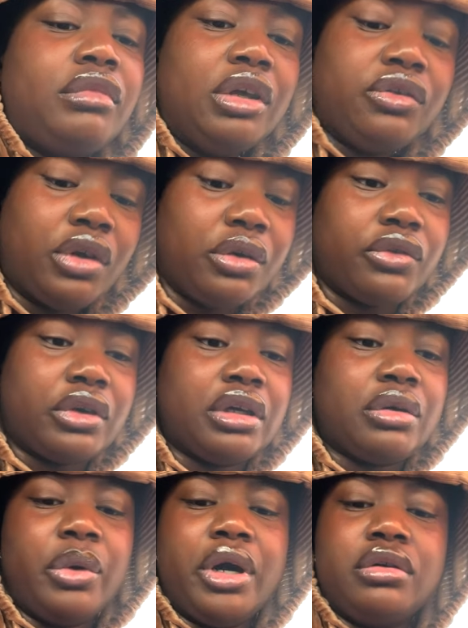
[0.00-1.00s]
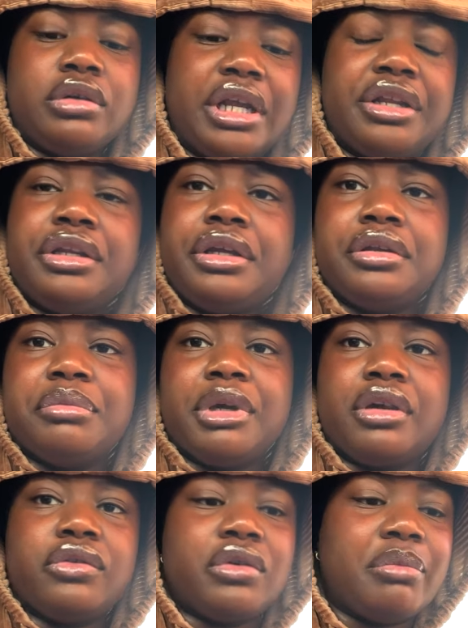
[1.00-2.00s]
So I was like, well, I didn't eat them yet,
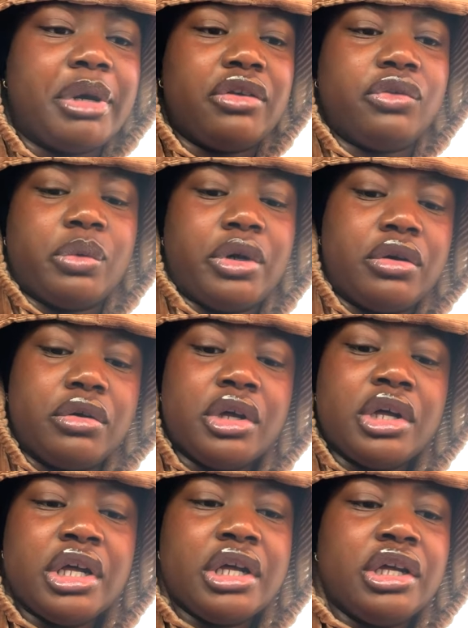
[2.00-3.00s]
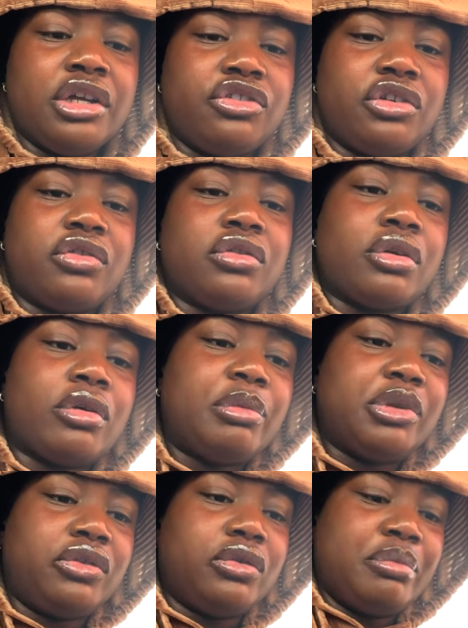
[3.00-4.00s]
so I might as well just throw them
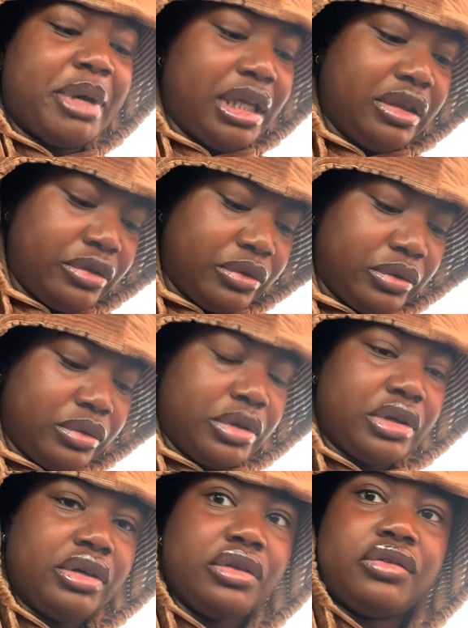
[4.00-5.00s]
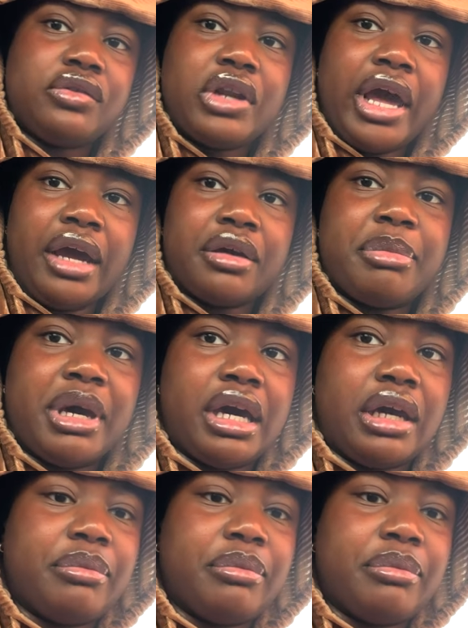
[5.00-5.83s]
into my little snack bag.